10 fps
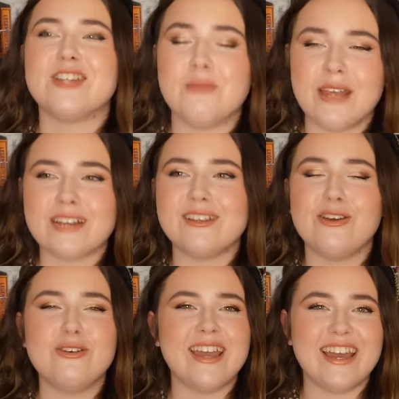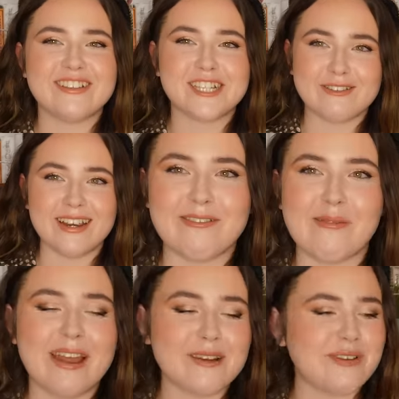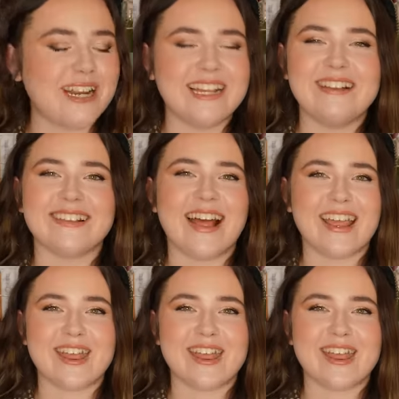took me like two years to read. We may end up reading these in like